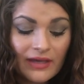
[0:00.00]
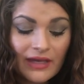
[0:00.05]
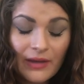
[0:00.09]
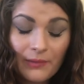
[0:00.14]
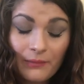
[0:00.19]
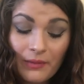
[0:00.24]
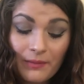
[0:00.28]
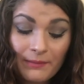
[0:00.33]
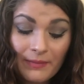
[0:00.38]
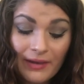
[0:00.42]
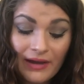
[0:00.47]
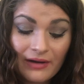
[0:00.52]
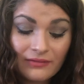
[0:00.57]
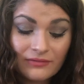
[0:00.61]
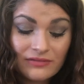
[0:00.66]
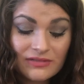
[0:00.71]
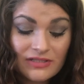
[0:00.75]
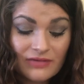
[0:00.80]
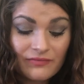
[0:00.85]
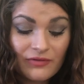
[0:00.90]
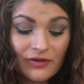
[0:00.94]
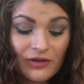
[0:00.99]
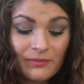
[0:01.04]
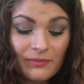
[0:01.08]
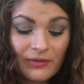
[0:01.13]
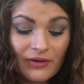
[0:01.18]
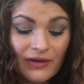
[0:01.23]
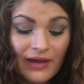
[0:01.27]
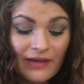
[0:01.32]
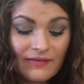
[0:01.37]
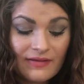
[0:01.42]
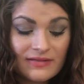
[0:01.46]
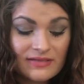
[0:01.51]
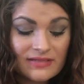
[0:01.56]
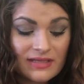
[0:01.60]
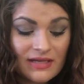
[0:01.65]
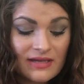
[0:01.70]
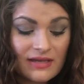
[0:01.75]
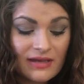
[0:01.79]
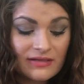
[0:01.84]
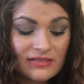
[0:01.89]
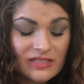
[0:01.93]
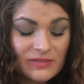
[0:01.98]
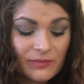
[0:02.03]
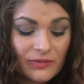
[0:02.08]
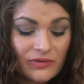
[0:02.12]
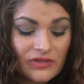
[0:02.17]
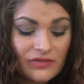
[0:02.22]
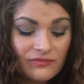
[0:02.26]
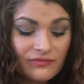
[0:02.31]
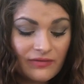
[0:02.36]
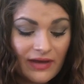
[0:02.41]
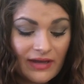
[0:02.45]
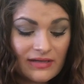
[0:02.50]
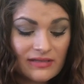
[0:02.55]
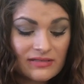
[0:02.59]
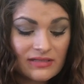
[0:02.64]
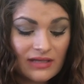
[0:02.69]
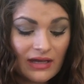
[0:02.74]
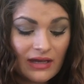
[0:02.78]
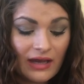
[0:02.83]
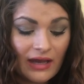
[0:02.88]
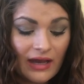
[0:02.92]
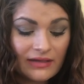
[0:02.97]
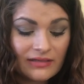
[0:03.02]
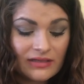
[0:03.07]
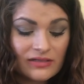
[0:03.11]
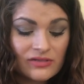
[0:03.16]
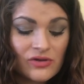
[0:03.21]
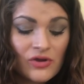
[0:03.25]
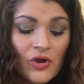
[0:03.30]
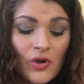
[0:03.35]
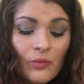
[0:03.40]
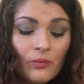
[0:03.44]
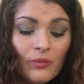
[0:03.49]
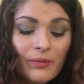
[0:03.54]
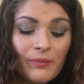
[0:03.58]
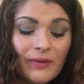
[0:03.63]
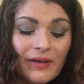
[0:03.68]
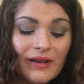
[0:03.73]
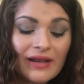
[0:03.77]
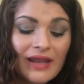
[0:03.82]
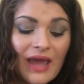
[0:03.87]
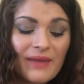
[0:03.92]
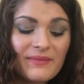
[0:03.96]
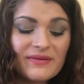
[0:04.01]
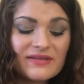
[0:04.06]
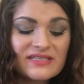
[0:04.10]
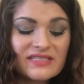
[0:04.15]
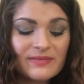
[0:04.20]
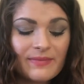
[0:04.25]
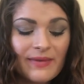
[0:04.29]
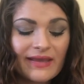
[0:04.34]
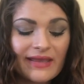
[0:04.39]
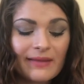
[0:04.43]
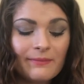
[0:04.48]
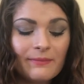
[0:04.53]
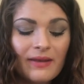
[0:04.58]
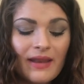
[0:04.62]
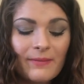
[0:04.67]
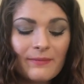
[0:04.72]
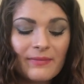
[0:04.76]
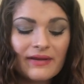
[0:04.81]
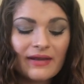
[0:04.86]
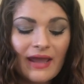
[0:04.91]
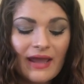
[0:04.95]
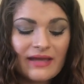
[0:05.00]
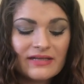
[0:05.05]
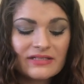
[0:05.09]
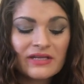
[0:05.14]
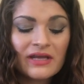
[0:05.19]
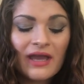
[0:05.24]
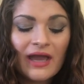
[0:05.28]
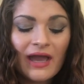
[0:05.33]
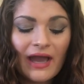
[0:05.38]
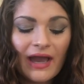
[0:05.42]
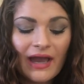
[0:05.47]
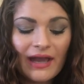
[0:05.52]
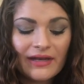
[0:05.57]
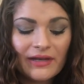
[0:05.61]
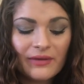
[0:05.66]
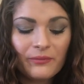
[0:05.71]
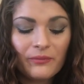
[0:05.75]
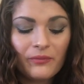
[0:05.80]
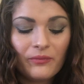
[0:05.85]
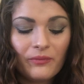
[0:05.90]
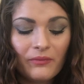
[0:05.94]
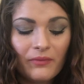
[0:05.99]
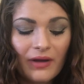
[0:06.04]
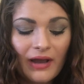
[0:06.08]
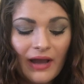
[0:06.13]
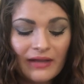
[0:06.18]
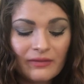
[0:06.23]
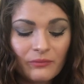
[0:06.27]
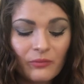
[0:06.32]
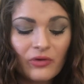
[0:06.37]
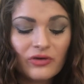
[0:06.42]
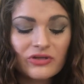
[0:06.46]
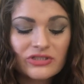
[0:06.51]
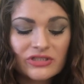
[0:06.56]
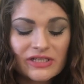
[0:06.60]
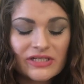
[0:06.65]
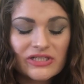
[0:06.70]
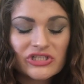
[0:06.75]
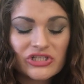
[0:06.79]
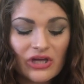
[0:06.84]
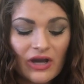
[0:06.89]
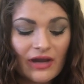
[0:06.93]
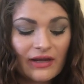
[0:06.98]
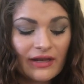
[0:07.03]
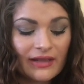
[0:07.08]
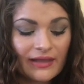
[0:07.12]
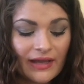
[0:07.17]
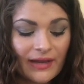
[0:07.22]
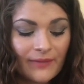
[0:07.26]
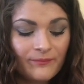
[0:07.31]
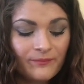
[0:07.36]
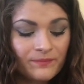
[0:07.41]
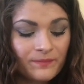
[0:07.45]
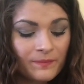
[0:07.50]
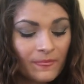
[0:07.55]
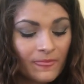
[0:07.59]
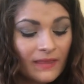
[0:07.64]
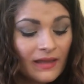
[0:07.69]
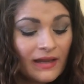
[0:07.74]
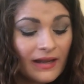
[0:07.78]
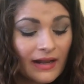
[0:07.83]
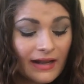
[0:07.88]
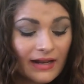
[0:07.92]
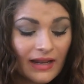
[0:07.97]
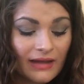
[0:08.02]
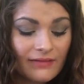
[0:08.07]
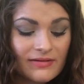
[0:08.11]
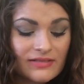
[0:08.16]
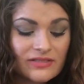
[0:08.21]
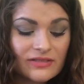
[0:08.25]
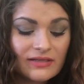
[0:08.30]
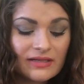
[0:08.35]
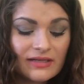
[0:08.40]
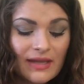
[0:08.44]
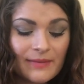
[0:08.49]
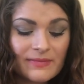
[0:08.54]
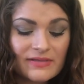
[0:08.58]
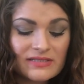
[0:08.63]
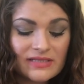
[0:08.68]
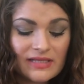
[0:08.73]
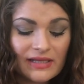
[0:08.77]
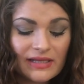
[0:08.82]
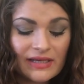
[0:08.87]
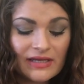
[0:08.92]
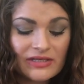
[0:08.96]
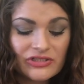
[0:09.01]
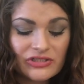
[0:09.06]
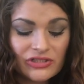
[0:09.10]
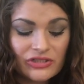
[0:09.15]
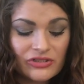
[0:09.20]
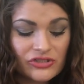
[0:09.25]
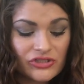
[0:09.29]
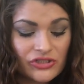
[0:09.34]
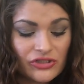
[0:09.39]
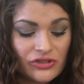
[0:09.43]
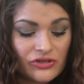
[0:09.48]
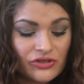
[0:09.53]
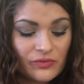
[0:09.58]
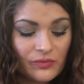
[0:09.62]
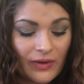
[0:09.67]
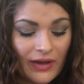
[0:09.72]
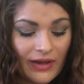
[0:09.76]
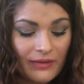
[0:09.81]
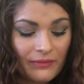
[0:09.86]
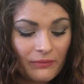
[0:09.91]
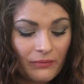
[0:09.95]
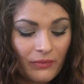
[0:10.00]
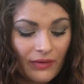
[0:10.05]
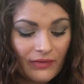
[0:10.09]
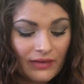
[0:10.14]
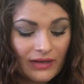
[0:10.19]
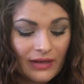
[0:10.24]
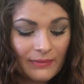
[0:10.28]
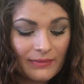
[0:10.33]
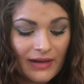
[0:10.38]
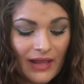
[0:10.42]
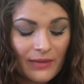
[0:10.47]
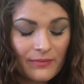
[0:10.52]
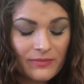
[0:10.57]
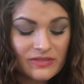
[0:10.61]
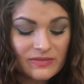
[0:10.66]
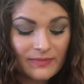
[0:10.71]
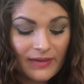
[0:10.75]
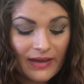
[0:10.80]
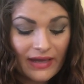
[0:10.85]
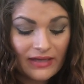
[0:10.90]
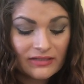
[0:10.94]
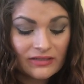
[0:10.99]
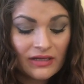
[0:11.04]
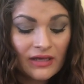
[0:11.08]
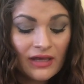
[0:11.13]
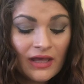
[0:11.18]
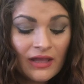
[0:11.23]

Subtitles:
It would melt, said Rupert, and then seeing her disappointed face, added, we'll bring lemons to make him lemonade, and watched it shine again. Clary took the lemons to the kitchen and shooed away while the lemonade was made.